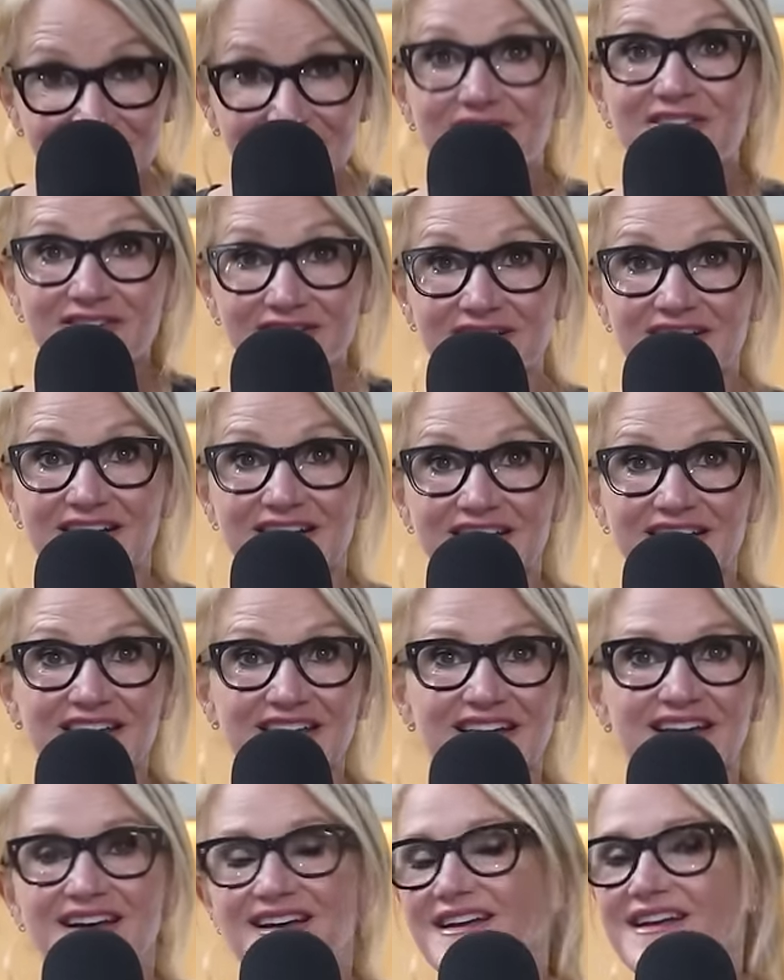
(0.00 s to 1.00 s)
Good.
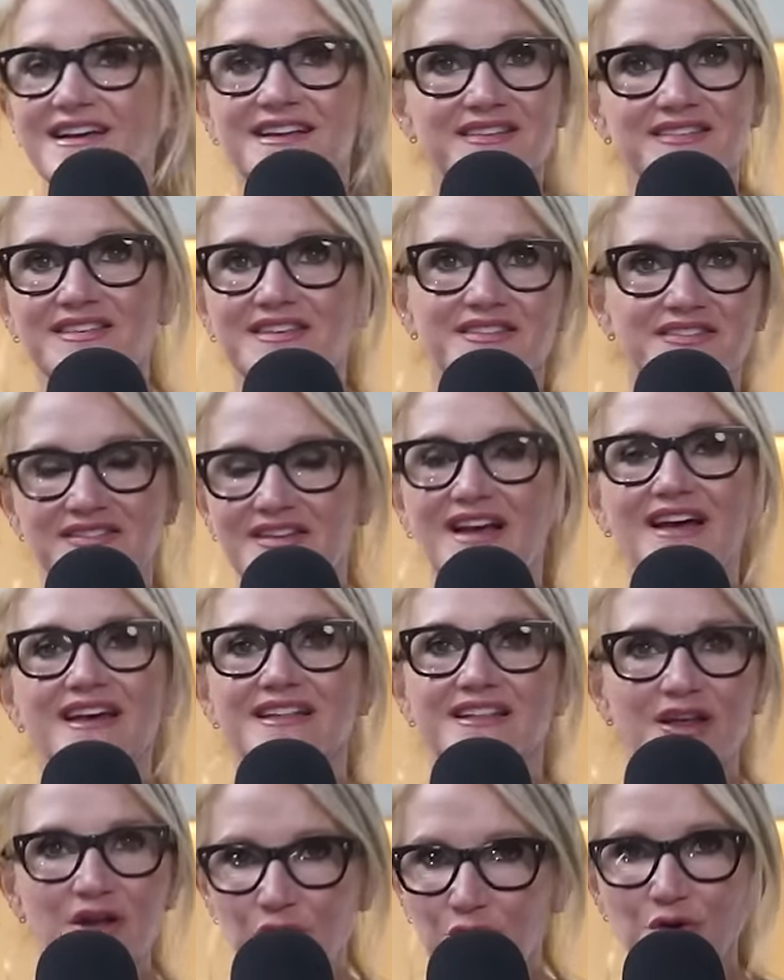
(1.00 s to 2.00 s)
It's a
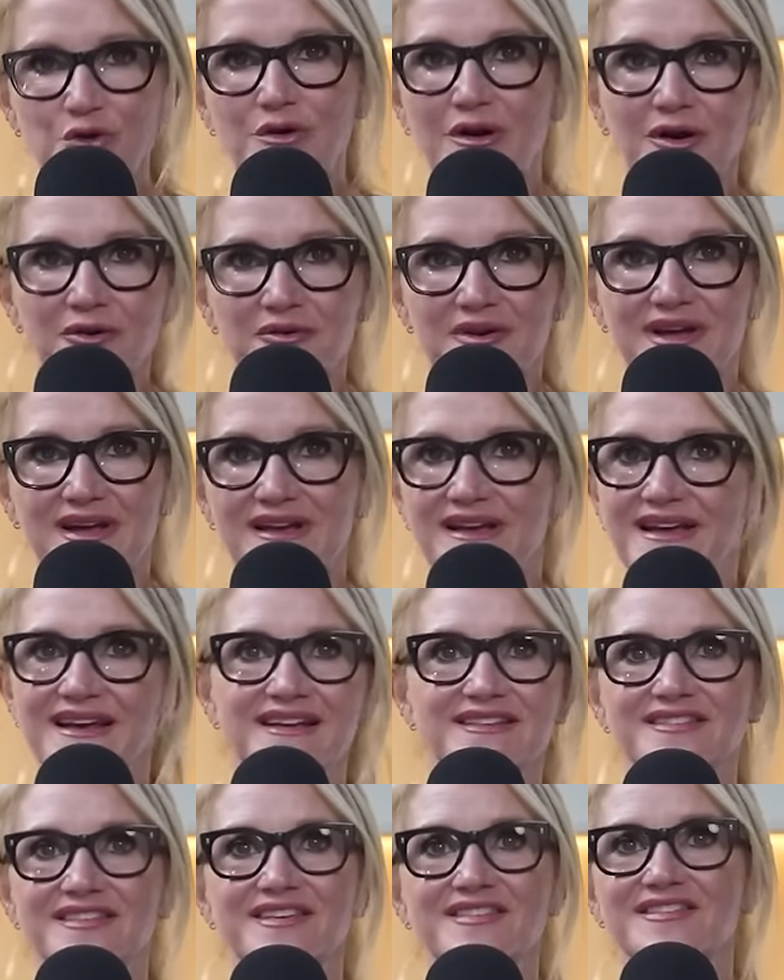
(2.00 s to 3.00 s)
sign that you're growing.
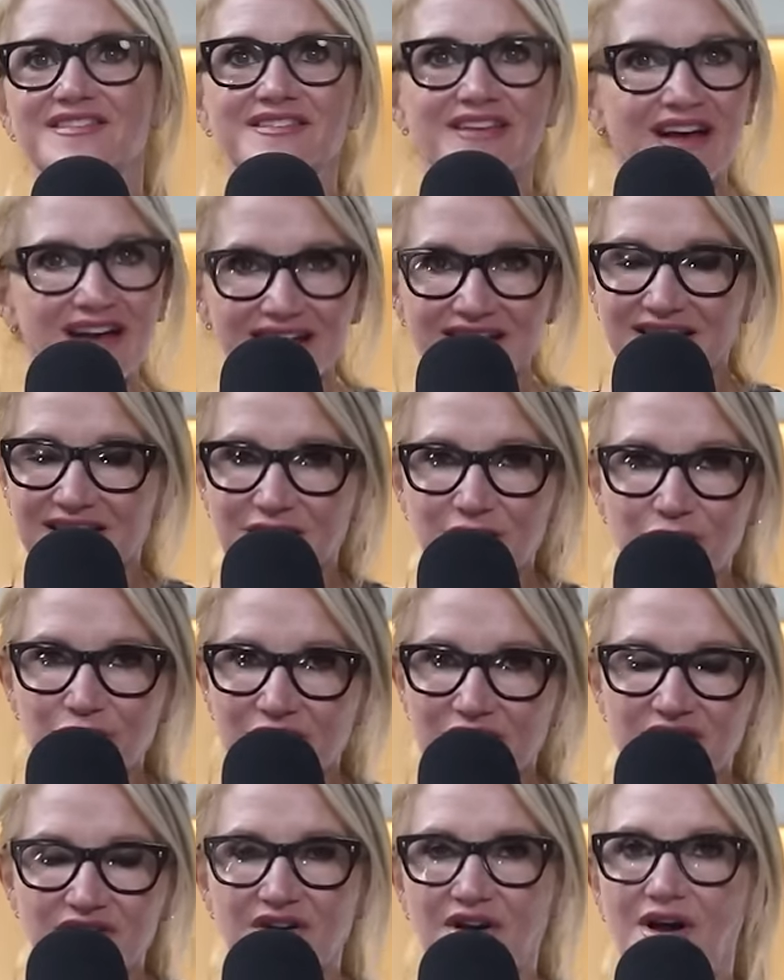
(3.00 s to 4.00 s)
It's a sign that
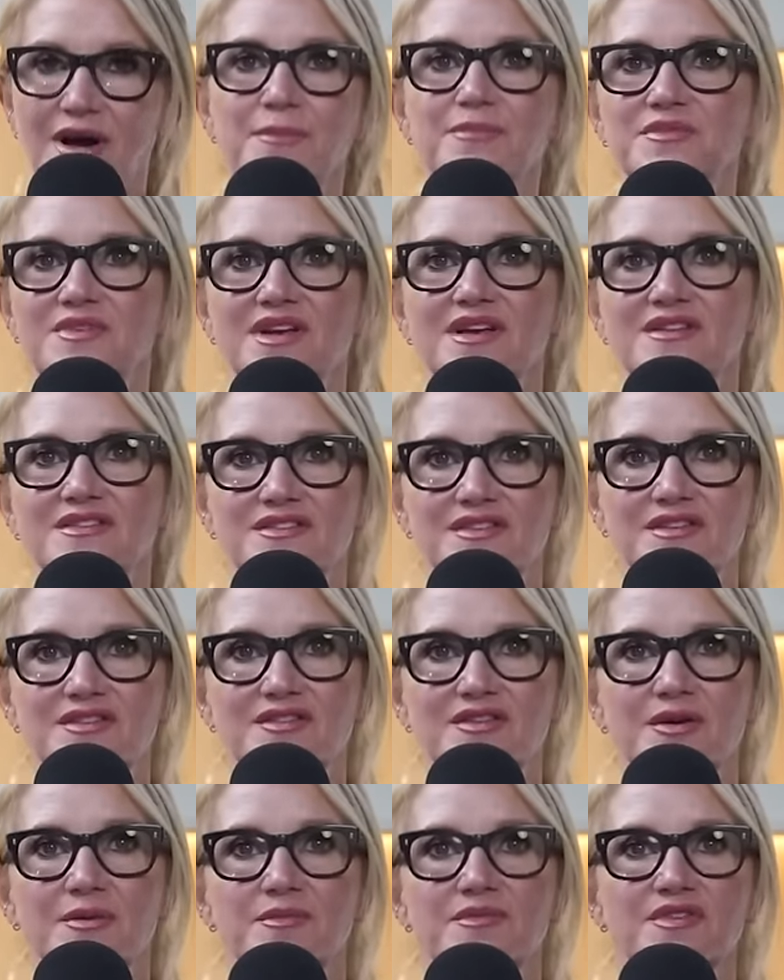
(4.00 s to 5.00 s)
you need to update
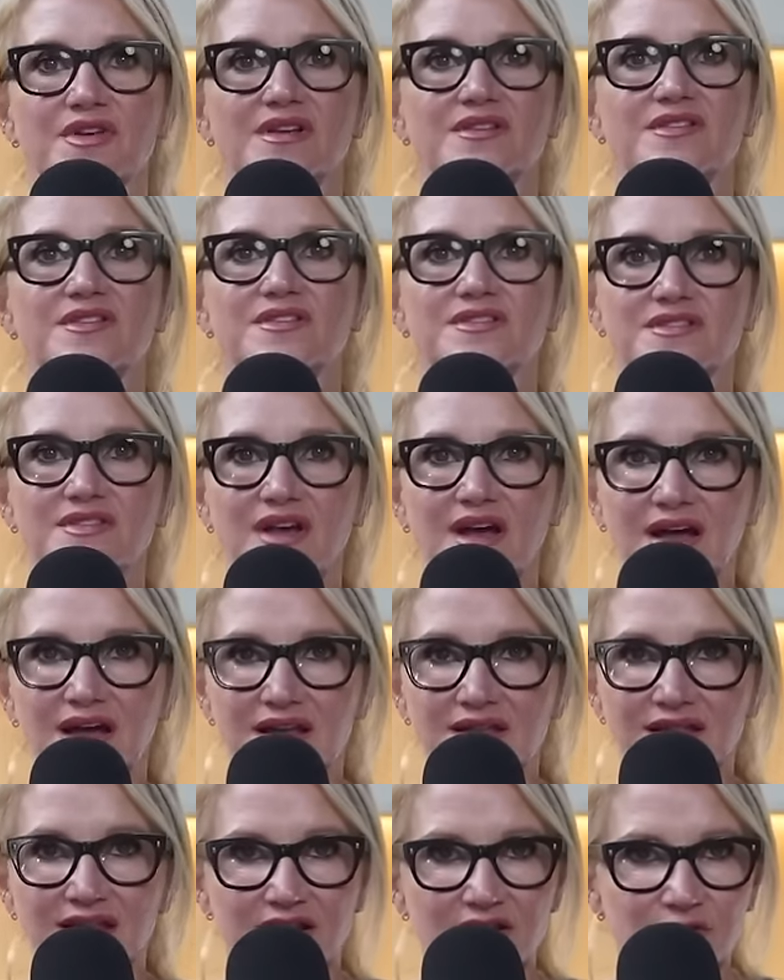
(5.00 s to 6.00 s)
systems. It's a
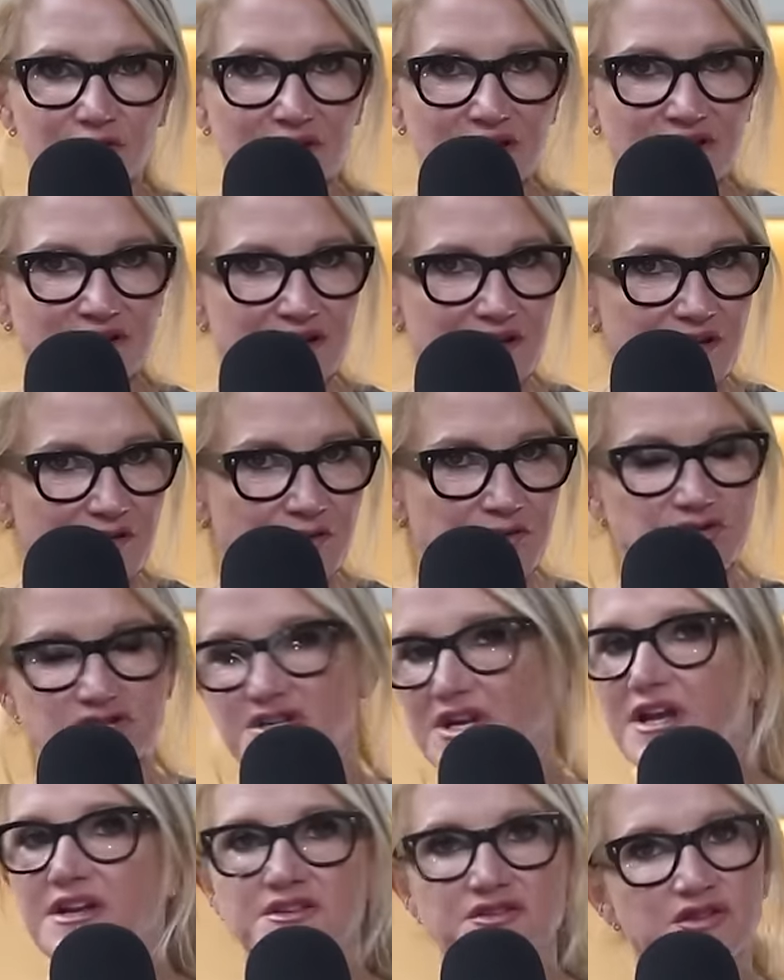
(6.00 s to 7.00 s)
sign that you need to either
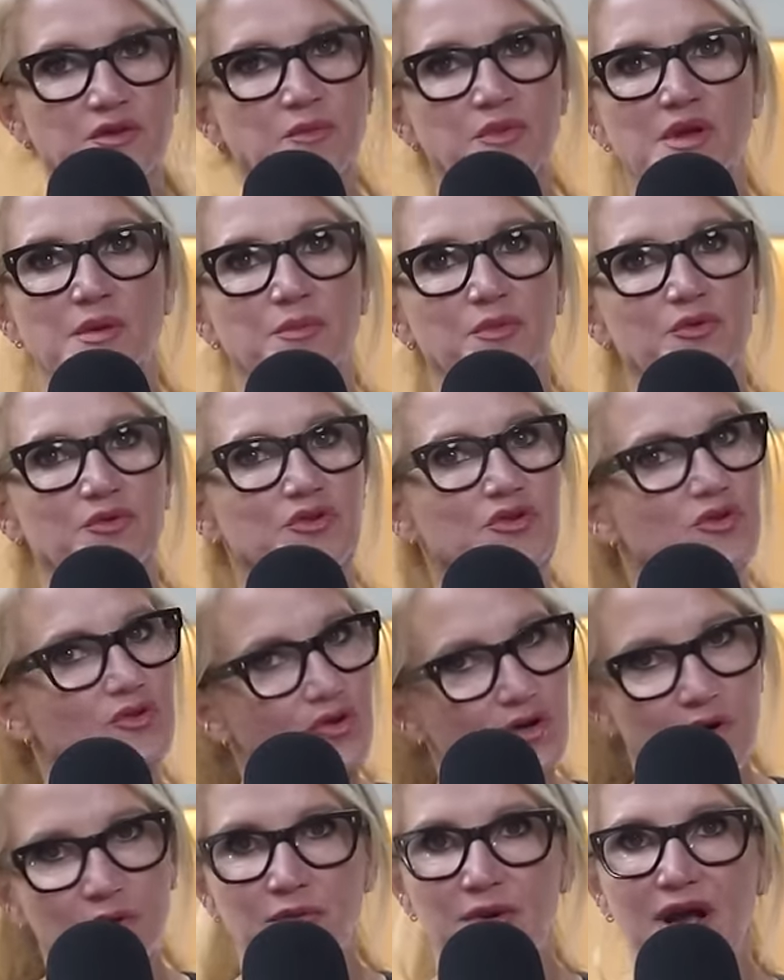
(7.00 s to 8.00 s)
change the people
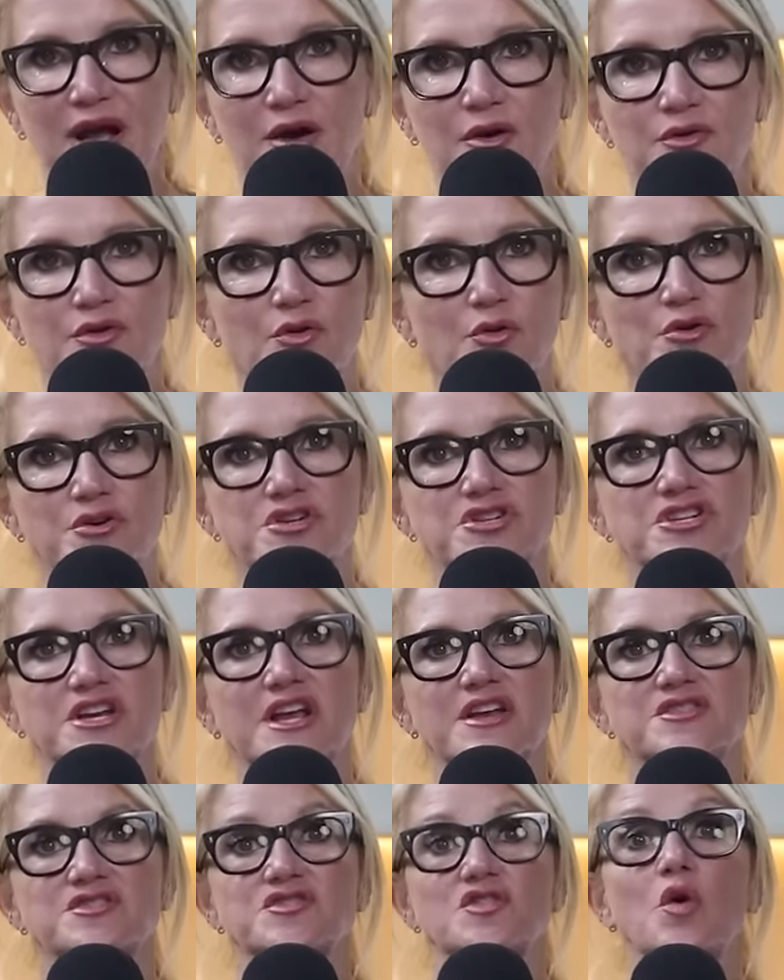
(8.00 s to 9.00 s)
you're around or
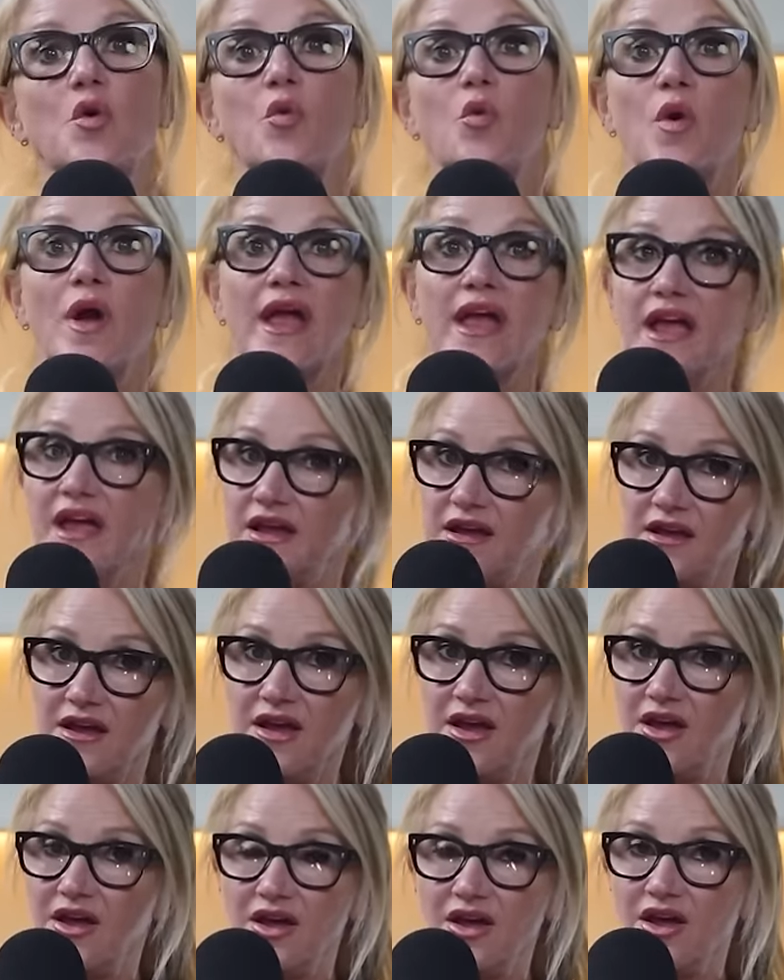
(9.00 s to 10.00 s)
change the
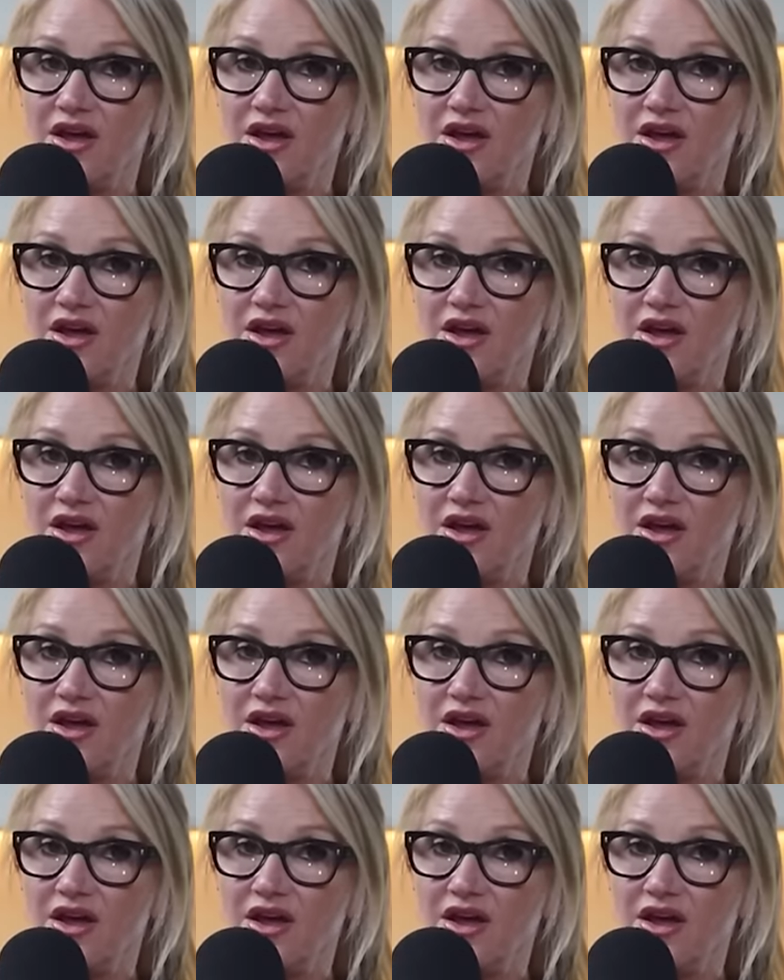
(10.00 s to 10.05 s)
way